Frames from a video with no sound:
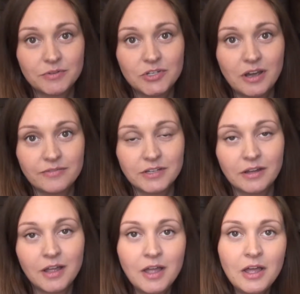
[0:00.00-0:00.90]
which you have
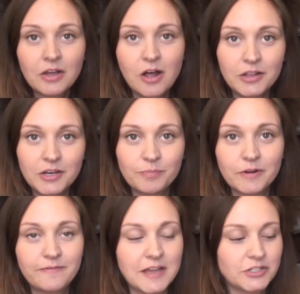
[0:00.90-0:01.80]
to call in a
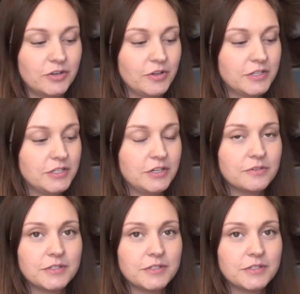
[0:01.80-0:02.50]
professional to do.